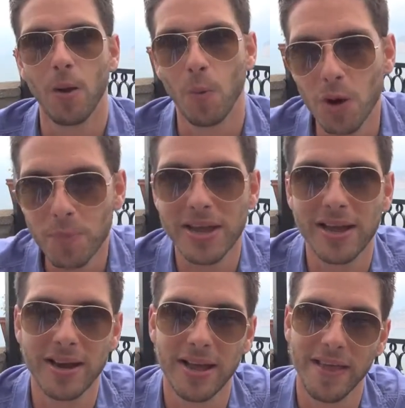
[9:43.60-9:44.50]
I want to
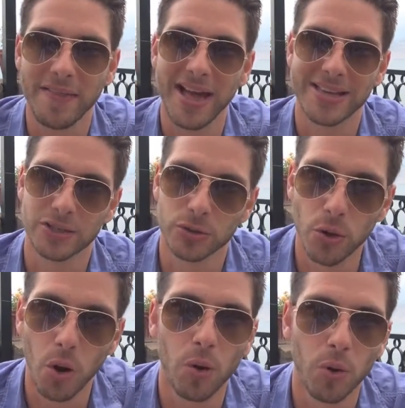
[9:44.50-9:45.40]
be clear that that is
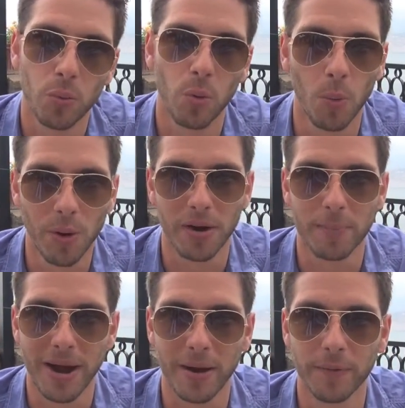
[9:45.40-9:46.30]
not what
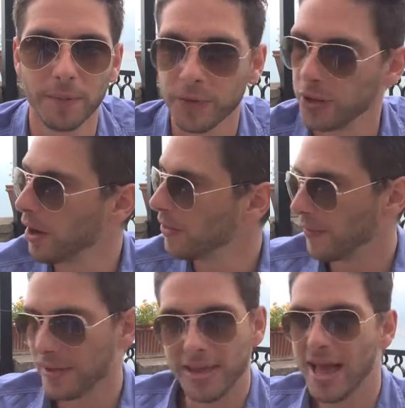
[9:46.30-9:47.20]
we're about. You know,
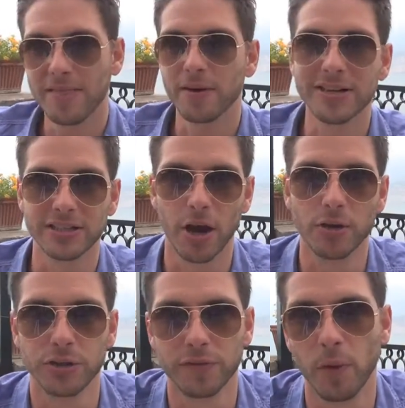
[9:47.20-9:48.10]
there is an
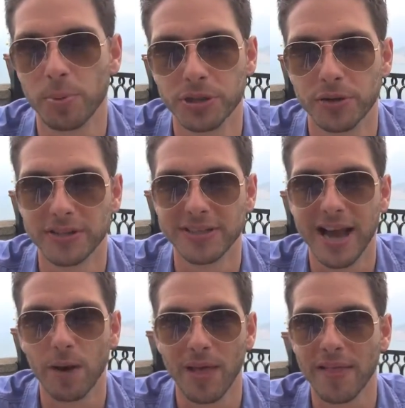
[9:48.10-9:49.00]
ocean of
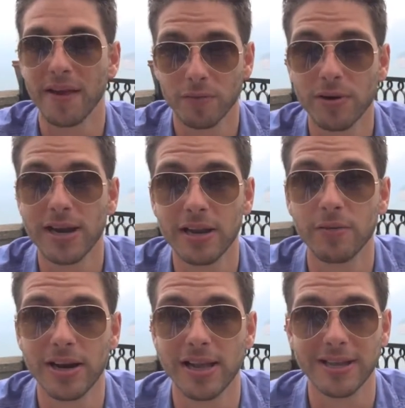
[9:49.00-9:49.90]
opportunity out there. There
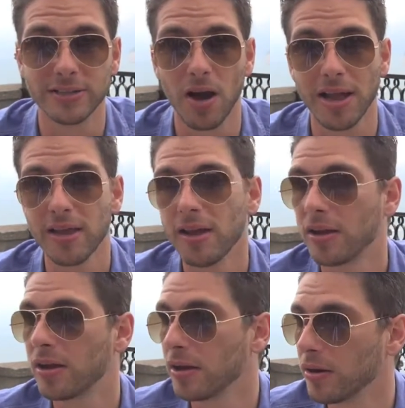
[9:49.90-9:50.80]
really, really is. I
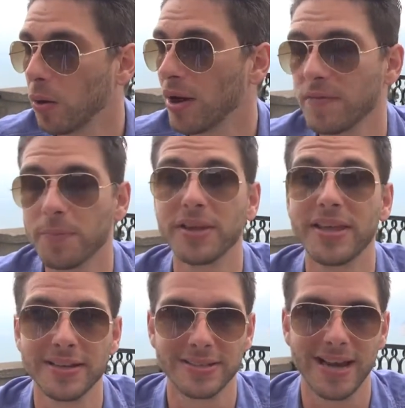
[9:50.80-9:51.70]
cannot even
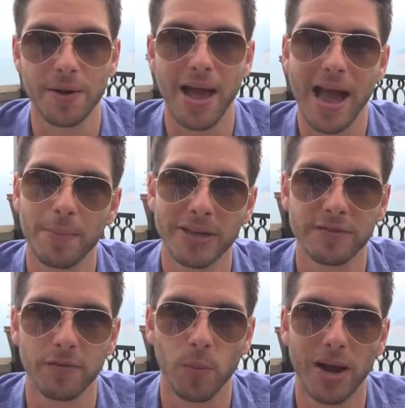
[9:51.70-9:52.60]
begin to tell you how
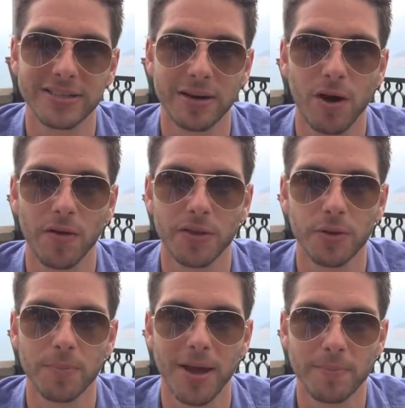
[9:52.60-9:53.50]
many different ways there are
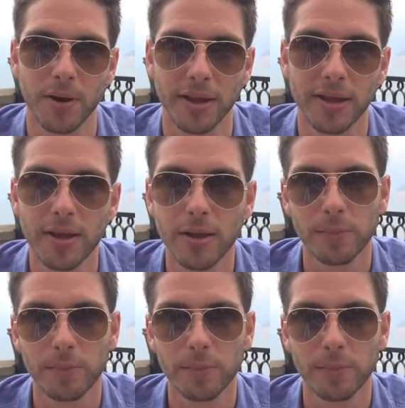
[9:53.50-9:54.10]
that you can make money.